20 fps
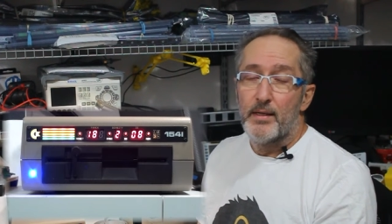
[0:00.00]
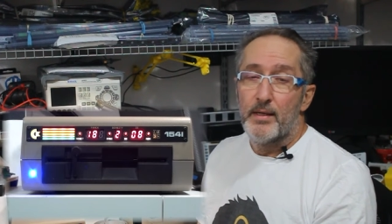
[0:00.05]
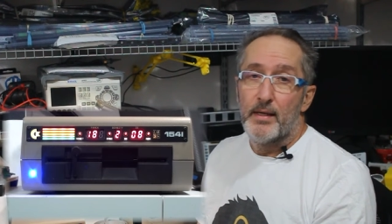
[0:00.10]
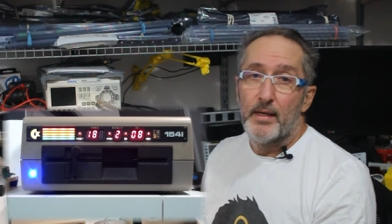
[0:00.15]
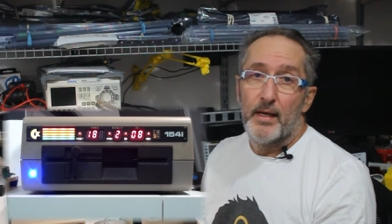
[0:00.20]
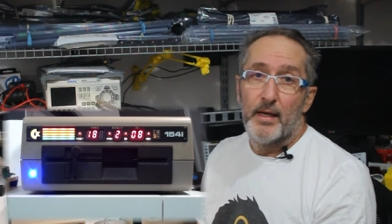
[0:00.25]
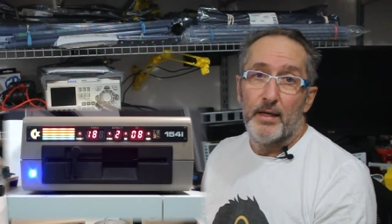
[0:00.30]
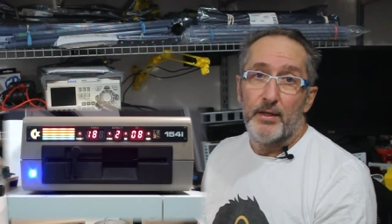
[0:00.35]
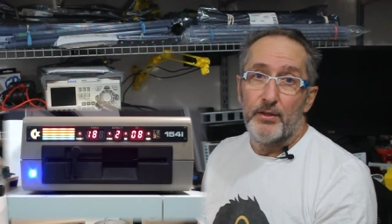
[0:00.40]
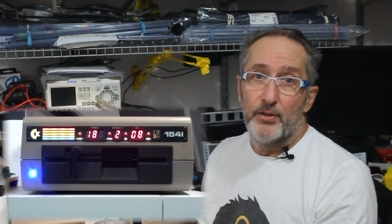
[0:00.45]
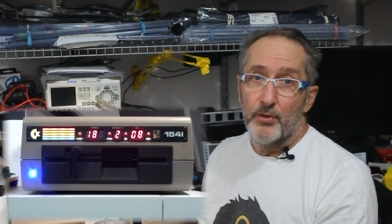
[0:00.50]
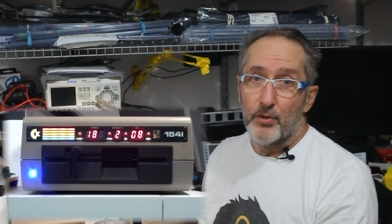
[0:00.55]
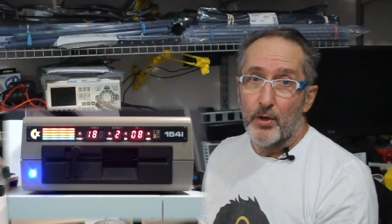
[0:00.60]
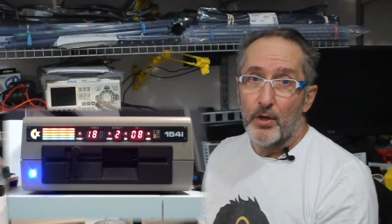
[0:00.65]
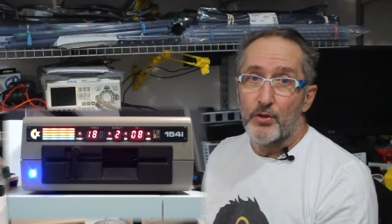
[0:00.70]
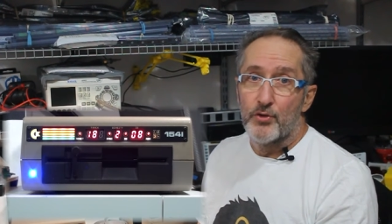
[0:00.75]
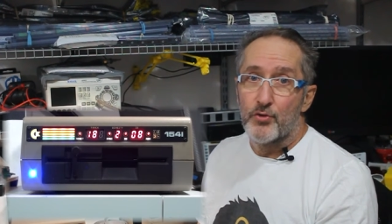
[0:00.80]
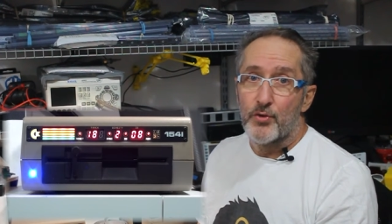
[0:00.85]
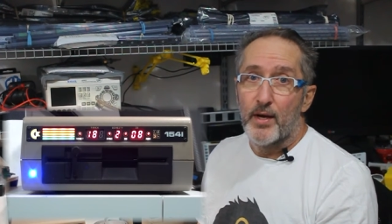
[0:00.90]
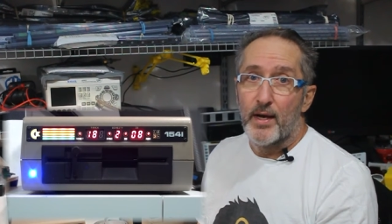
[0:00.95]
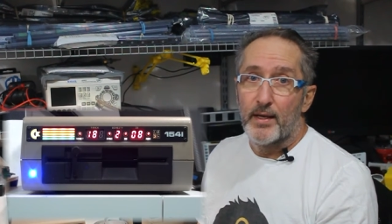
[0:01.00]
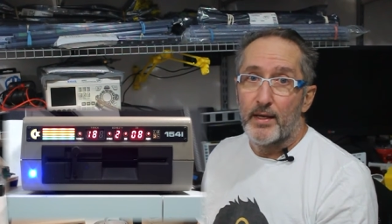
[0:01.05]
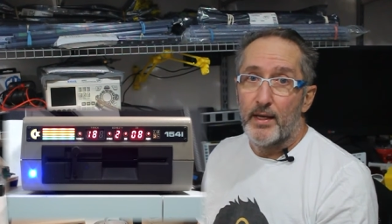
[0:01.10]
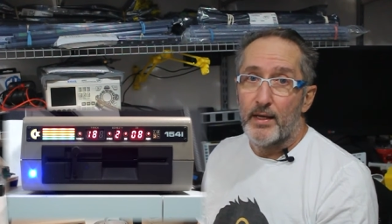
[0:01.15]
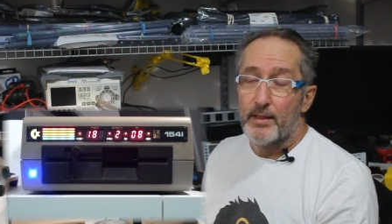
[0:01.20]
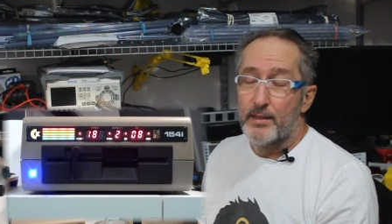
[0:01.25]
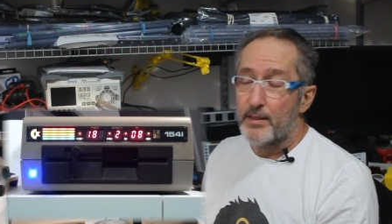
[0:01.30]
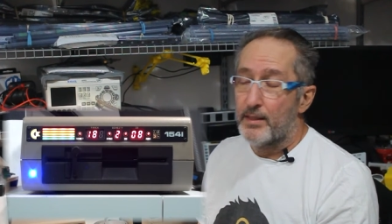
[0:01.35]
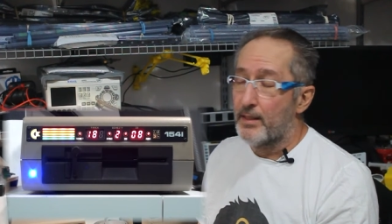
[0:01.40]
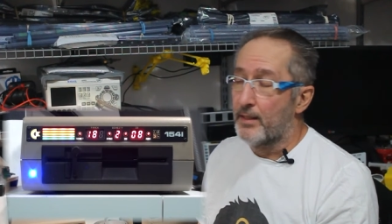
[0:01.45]
and you're on track
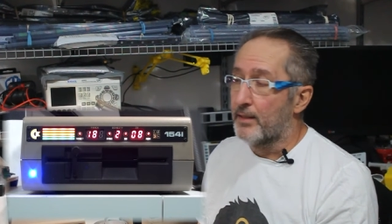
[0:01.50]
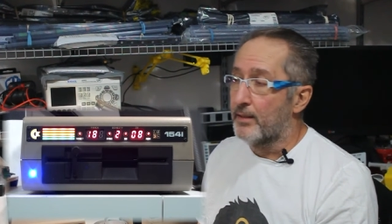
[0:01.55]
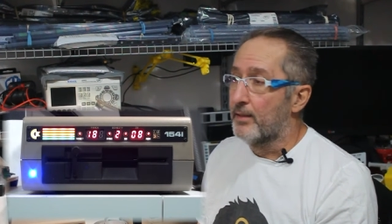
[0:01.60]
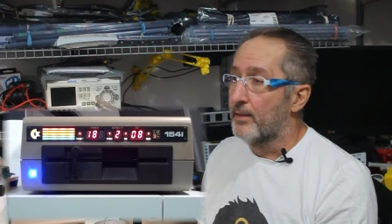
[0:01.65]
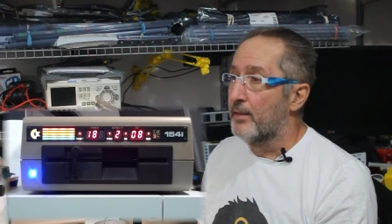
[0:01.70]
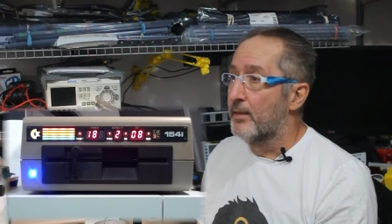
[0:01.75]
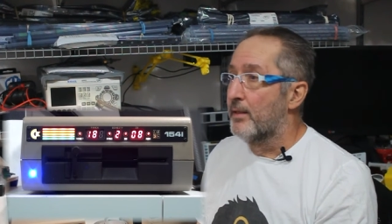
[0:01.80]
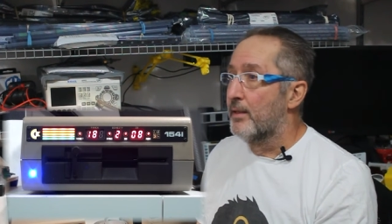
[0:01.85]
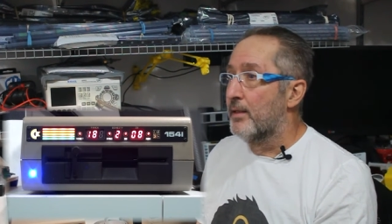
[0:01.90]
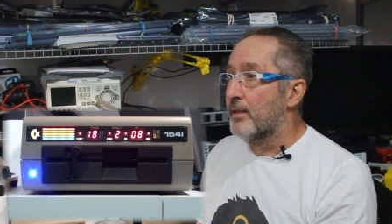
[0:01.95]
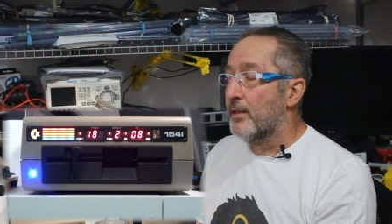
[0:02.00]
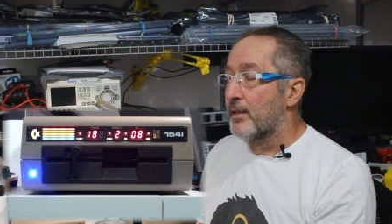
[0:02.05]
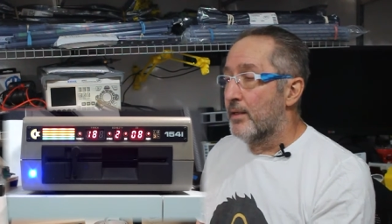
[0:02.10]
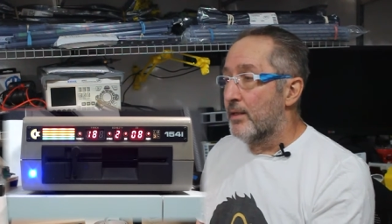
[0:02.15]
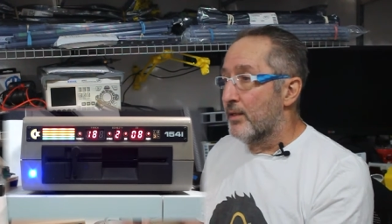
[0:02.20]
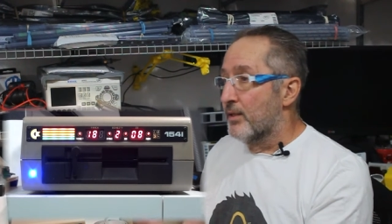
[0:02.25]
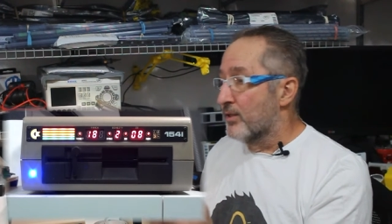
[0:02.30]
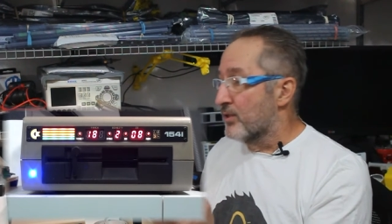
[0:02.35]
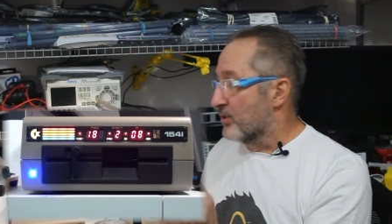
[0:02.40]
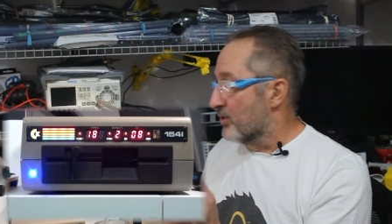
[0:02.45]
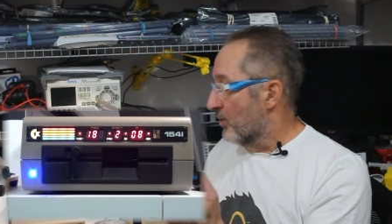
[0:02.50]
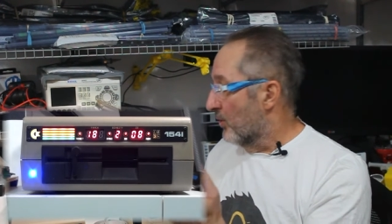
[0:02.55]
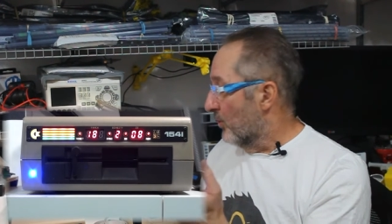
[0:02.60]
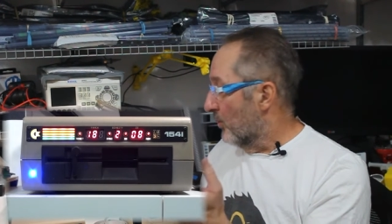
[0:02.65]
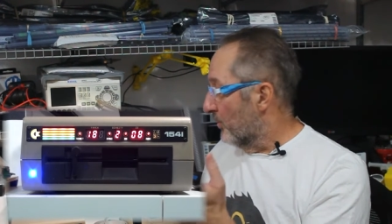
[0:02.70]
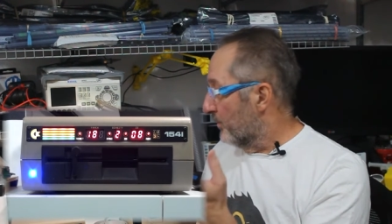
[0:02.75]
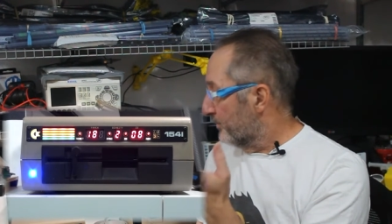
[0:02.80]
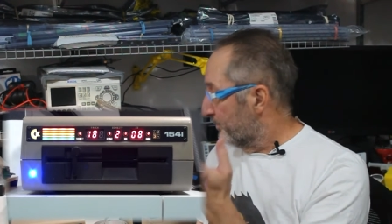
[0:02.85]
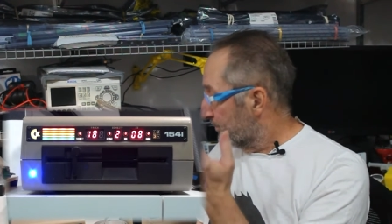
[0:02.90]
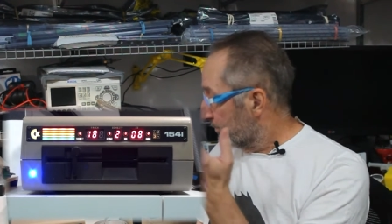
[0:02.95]
18.
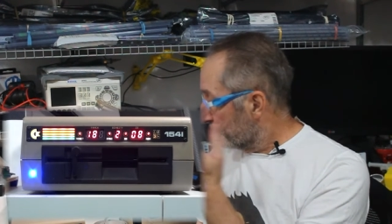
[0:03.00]
So